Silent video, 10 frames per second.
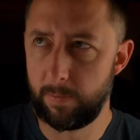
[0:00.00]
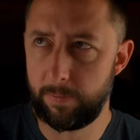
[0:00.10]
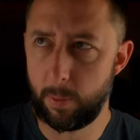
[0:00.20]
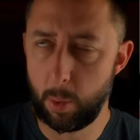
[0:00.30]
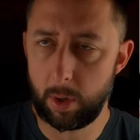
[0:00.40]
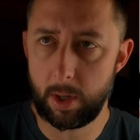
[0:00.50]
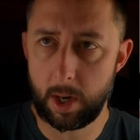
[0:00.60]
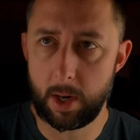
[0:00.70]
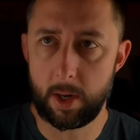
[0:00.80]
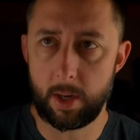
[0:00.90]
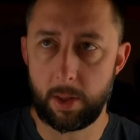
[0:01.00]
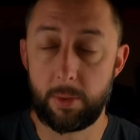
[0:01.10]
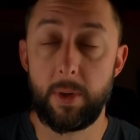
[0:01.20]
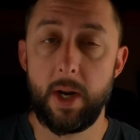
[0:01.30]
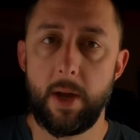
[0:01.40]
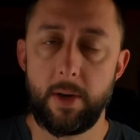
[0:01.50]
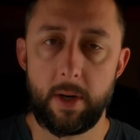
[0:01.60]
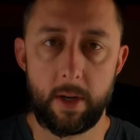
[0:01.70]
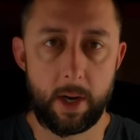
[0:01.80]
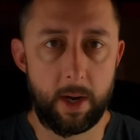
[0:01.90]
3
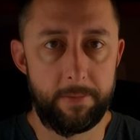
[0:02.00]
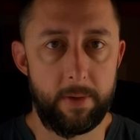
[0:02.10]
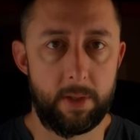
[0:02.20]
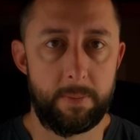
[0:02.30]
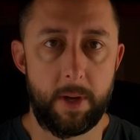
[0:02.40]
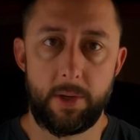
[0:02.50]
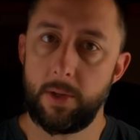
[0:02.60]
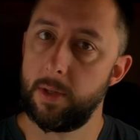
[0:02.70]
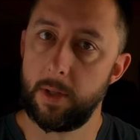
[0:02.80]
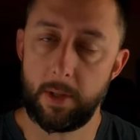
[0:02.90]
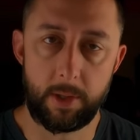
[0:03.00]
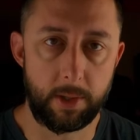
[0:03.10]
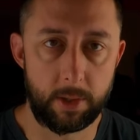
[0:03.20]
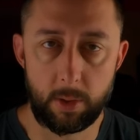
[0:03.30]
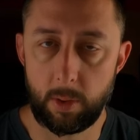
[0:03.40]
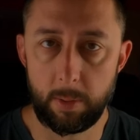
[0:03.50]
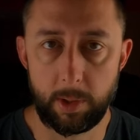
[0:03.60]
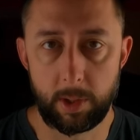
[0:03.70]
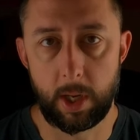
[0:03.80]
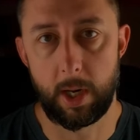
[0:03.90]
other NFL specials, and there's a whole bunch
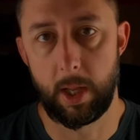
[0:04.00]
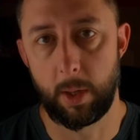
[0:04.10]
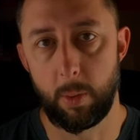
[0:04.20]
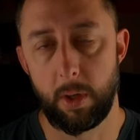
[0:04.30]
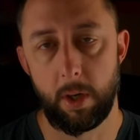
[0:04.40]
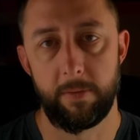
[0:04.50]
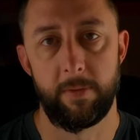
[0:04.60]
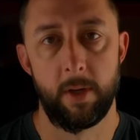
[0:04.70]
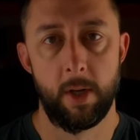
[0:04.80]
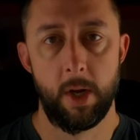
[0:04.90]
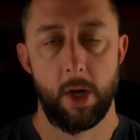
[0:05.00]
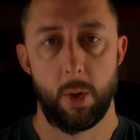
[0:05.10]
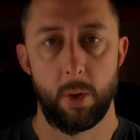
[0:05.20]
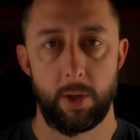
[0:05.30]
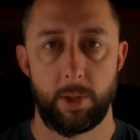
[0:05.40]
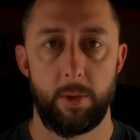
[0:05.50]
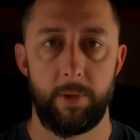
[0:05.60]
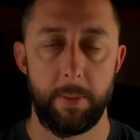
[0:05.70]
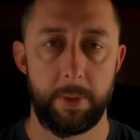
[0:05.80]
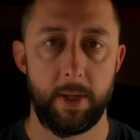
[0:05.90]
of kind of like one-off orders over
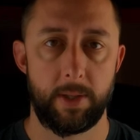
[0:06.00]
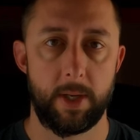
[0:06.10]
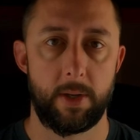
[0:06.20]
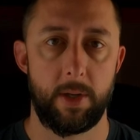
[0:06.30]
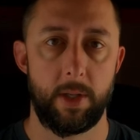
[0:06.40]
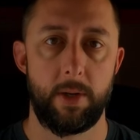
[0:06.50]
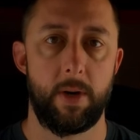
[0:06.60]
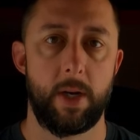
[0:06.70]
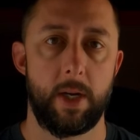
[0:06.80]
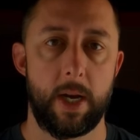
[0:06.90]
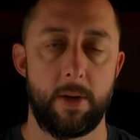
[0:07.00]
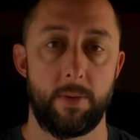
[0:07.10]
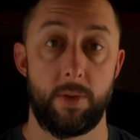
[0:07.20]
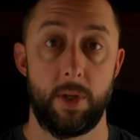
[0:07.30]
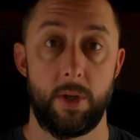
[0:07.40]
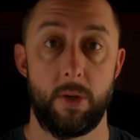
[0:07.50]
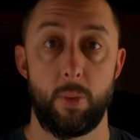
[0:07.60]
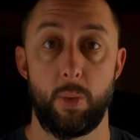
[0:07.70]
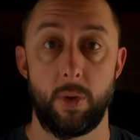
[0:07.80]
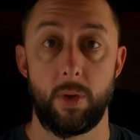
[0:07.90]
at PSA currently right now. So
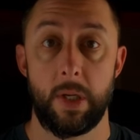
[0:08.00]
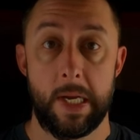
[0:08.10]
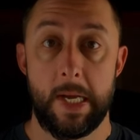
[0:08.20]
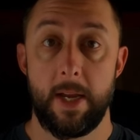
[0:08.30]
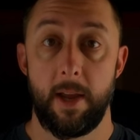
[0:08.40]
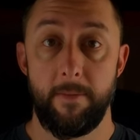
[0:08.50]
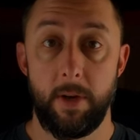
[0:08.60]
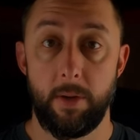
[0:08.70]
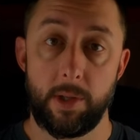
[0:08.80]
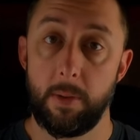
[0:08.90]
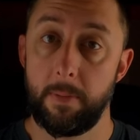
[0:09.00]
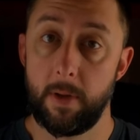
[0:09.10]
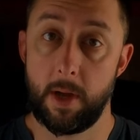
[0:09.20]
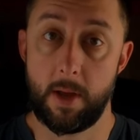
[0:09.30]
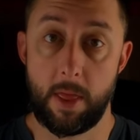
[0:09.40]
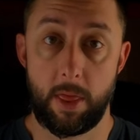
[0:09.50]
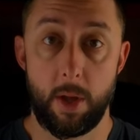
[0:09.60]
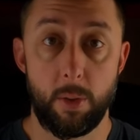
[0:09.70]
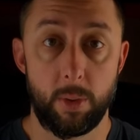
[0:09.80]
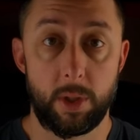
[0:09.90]
we'll get videos of
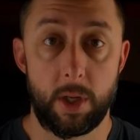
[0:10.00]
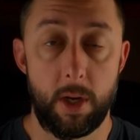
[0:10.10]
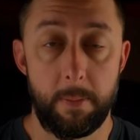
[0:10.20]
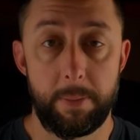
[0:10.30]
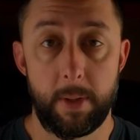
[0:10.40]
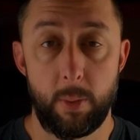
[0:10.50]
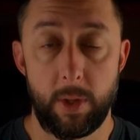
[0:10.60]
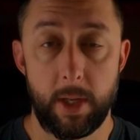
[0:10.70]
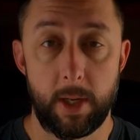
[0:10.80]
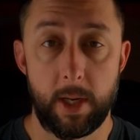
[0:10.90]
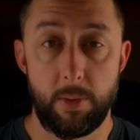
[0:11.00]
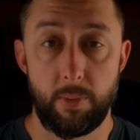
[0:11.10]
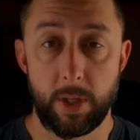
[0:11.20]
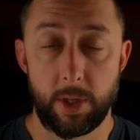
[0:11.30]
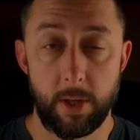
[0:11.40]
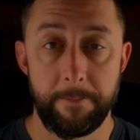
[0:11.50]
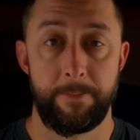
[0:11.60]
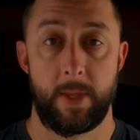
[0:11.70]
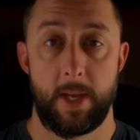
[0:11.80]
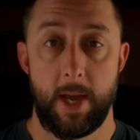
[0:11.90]
those up when they return.
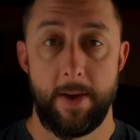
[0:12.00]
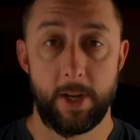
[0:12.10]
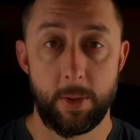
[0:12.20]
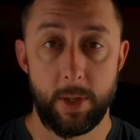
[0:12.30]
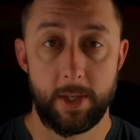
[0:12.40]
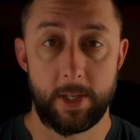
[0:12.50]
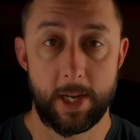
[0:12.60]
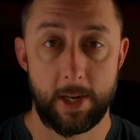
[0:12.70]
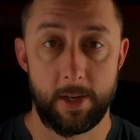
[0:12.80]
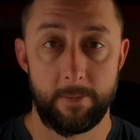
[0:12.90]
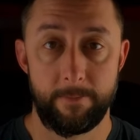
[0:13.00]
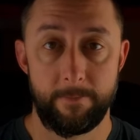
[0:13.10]
Have a good one. Take care.